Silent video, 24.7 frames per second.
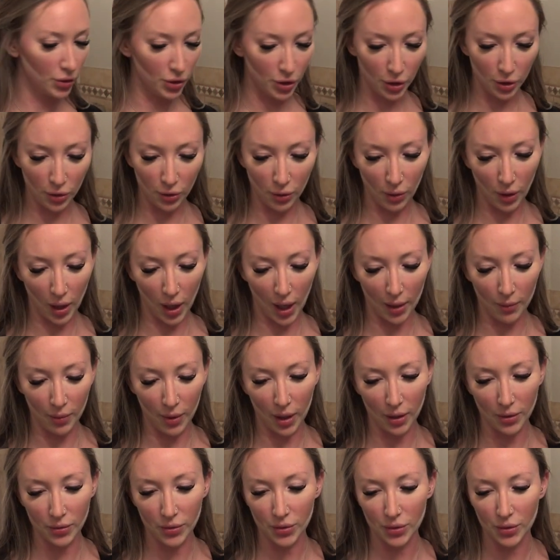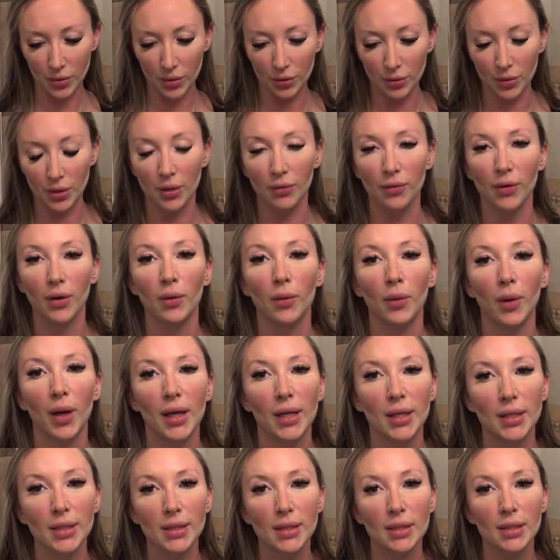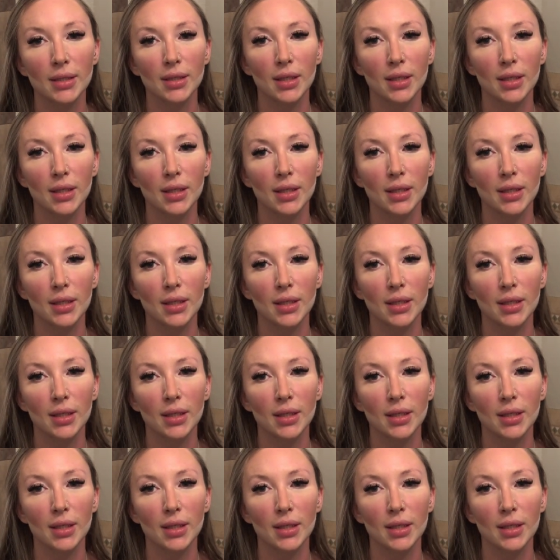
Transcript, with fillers: do eyebrows two different ways.